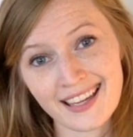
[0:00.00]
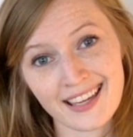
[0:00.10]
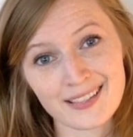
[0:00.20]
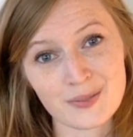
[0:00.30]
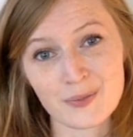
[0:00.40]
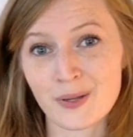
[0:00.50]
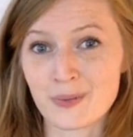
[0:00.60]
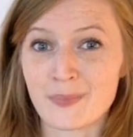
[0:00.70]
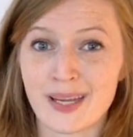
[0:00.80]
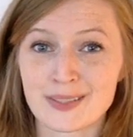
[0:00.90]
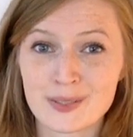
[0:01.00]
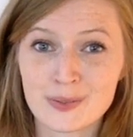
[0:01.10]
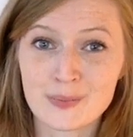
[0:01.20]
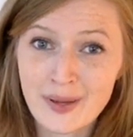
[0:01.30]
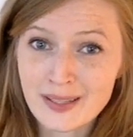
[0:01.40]
Hey guys, welcome back
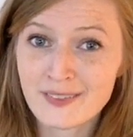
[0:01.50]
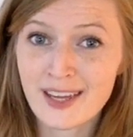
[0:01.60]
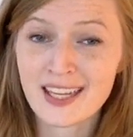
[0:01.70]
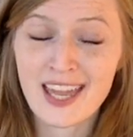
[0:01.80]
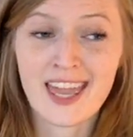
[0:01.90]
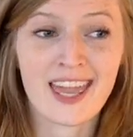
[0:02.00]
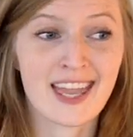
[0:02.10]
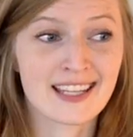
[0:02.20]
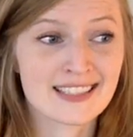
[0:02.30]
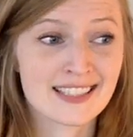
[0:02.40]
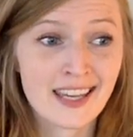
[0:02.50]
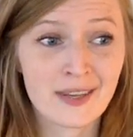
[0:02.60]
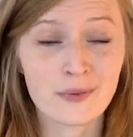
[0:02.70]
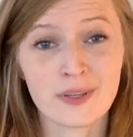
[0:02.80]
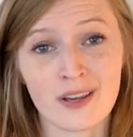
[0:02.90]
to BellaVet and
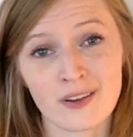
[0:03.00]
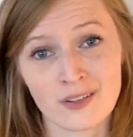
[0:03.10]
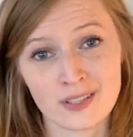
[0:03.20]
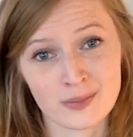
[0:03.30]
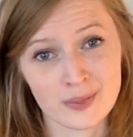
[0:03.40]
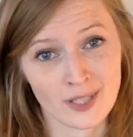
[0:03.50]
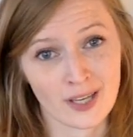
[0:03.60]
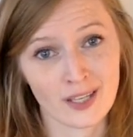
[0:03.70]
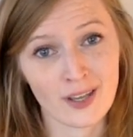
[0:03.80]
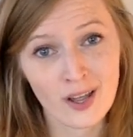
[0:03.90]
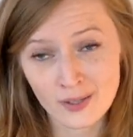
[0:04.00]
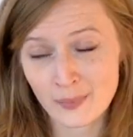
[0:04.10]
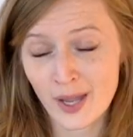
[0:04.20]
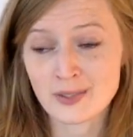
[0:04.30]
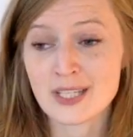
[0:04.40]
today we are going to be talking all
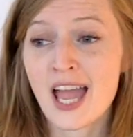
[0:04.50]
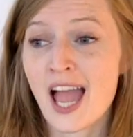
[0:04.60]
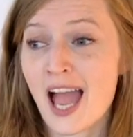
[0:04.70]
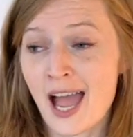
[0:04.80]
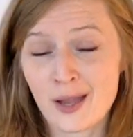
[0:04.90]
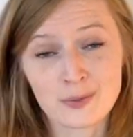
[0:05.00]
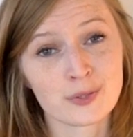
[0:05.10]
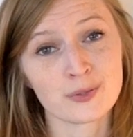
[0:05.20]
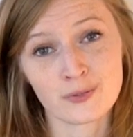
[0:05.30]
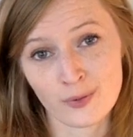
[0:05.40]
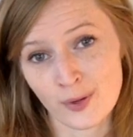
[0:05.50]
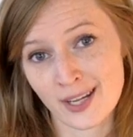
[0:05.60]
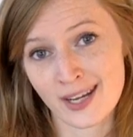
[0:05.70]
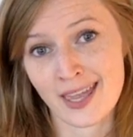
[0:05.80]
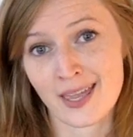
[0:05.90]
about how to
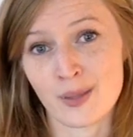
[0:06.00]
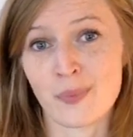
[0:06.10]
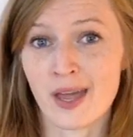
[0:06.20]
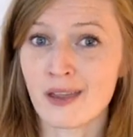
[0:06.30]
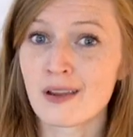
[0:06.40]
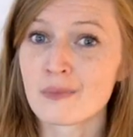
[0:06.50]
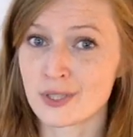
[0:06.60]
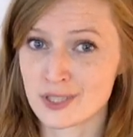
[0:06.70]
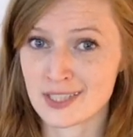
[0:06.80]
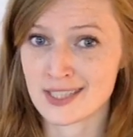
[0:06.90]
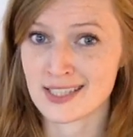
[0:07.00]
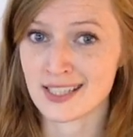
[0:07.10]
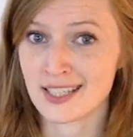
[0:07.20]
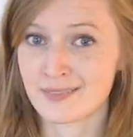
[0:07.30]
avoid a pet emergency.